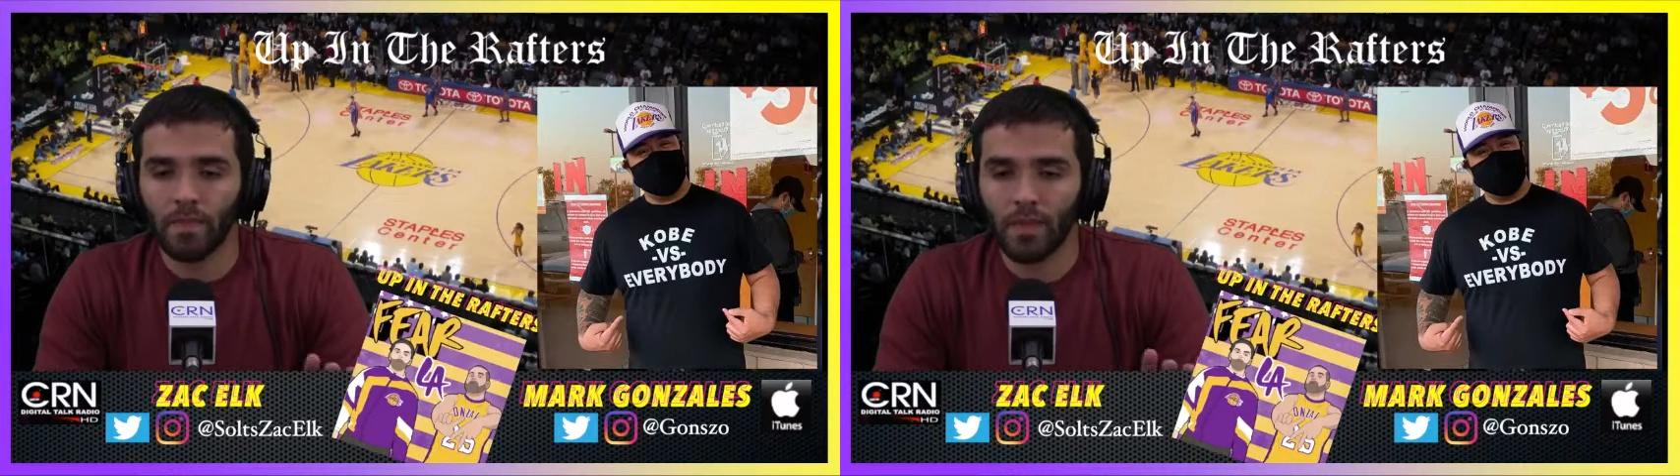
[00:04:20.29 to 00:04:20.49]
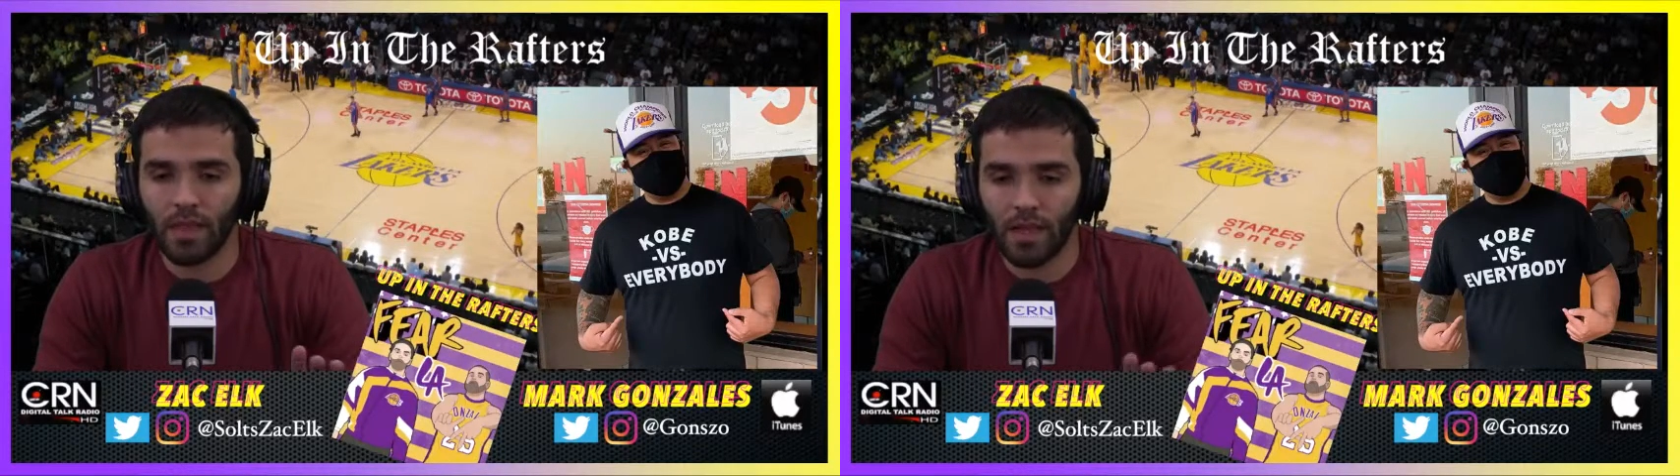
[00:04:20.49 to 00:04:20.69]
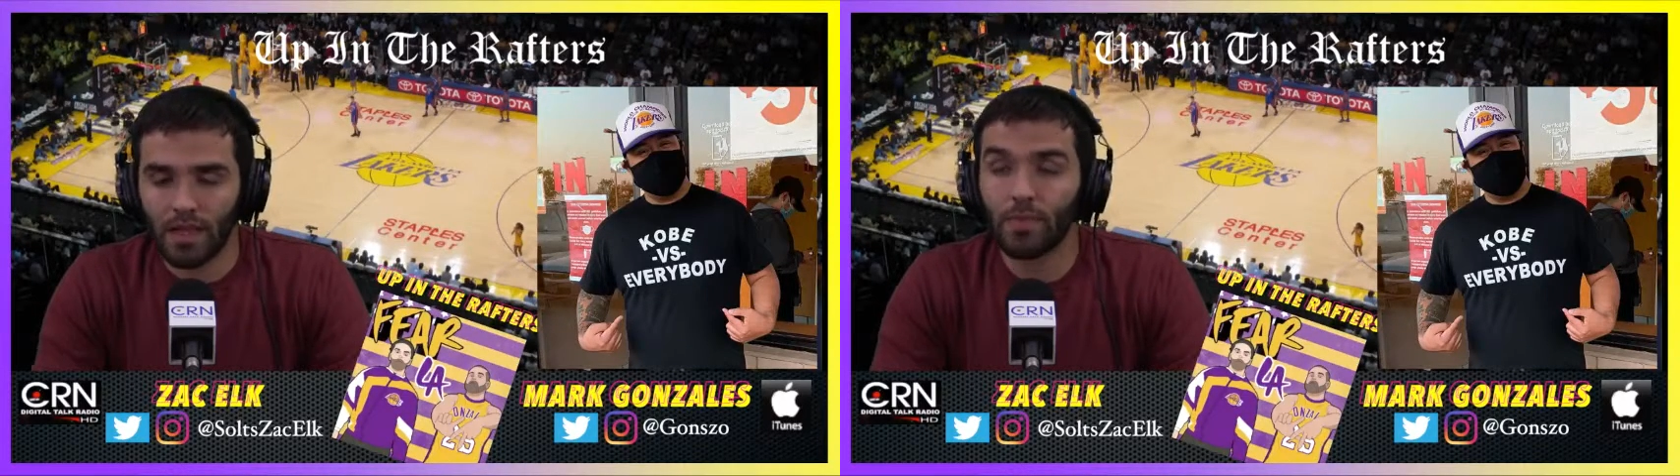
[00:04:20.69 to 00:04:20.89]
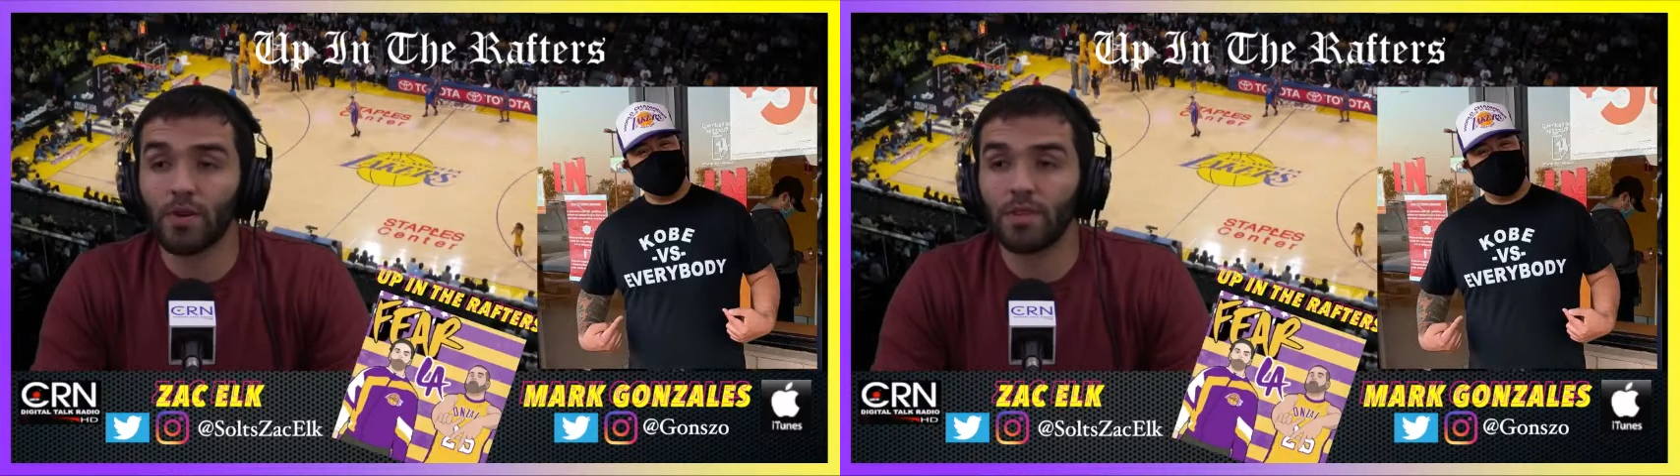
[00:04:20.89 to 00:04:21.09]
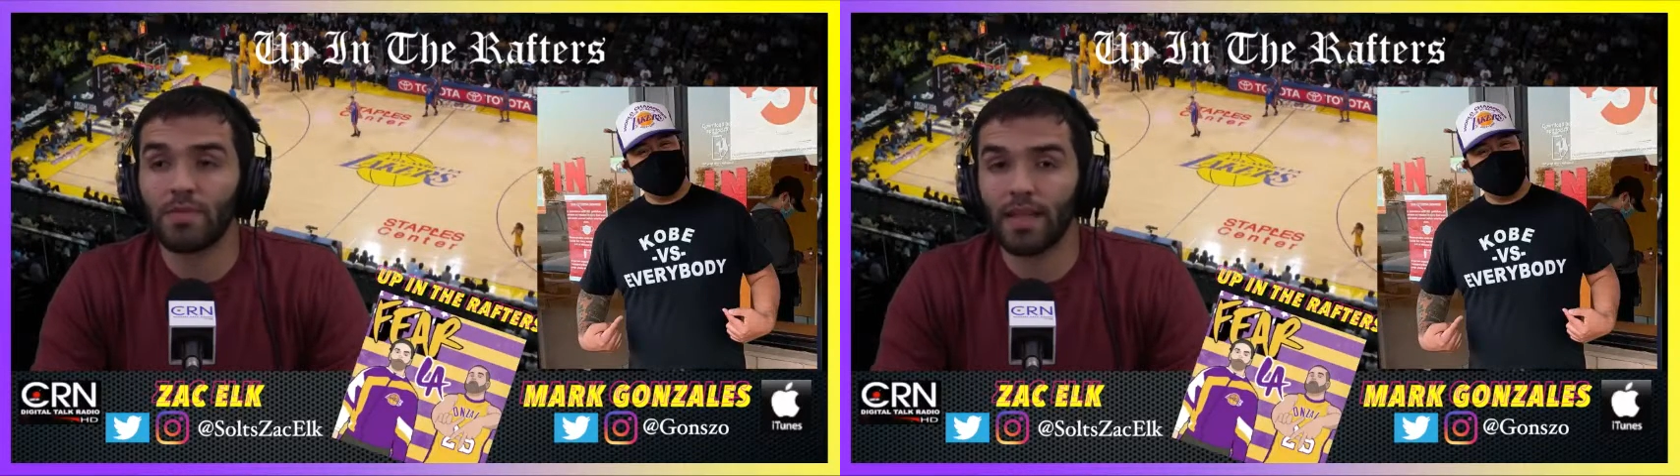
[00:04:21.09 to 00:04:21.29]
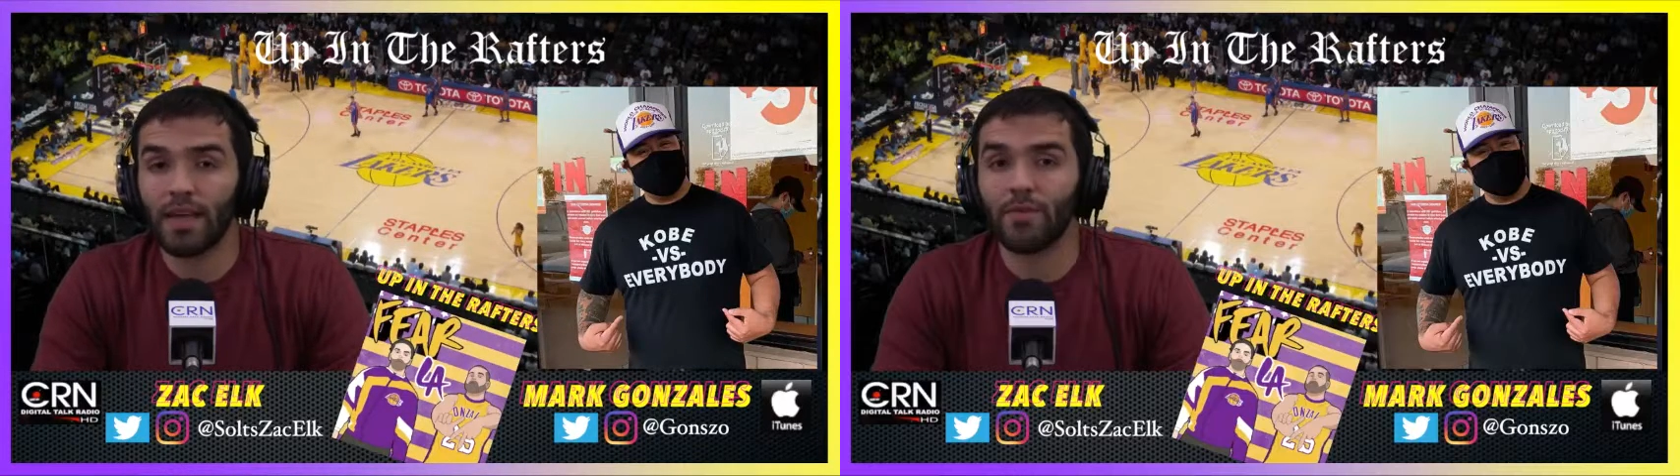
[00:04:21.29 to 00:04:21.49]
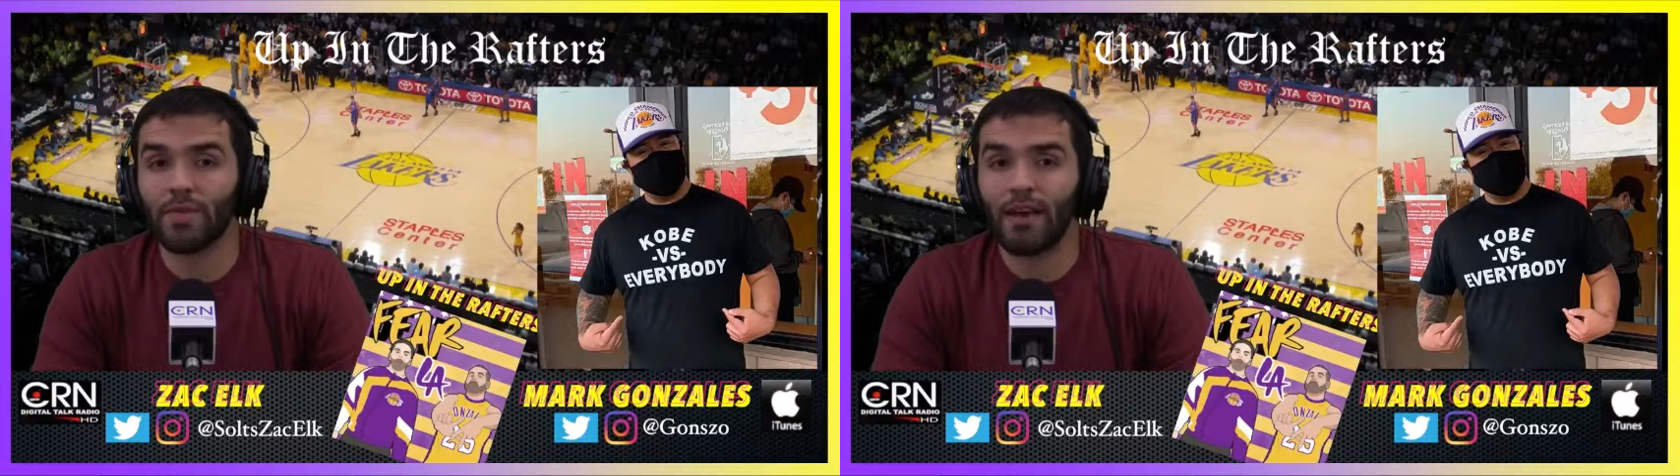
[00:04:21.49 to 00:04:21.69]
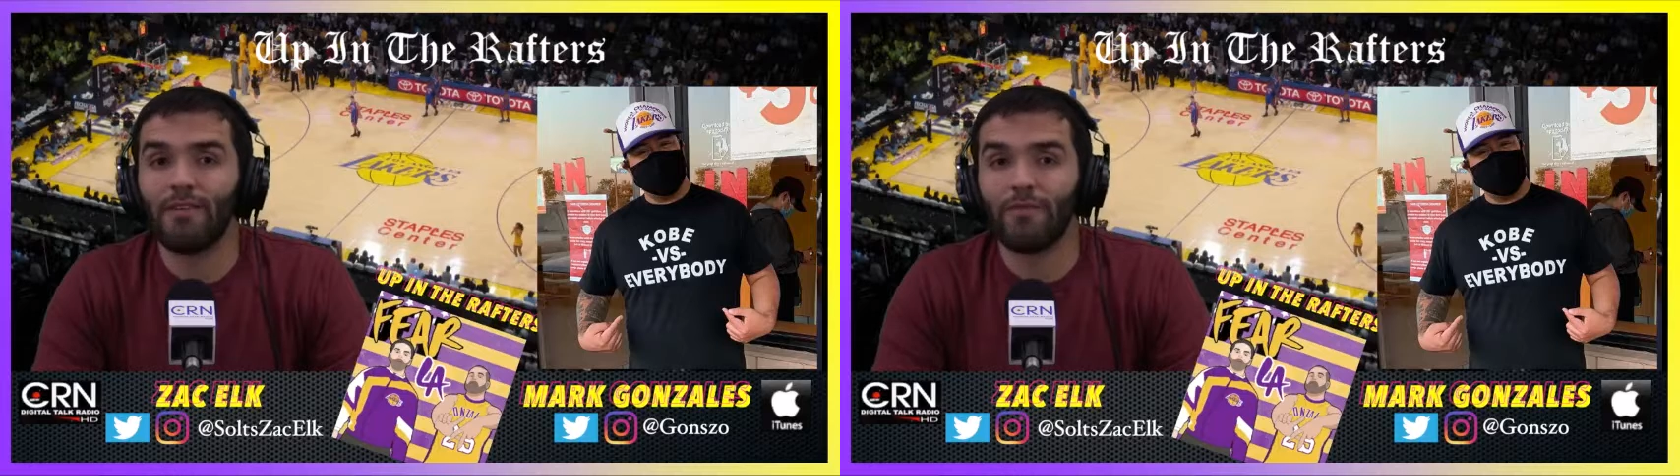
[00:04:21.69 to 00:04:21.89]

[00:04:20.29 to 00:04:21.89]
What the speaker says: the Clippers played without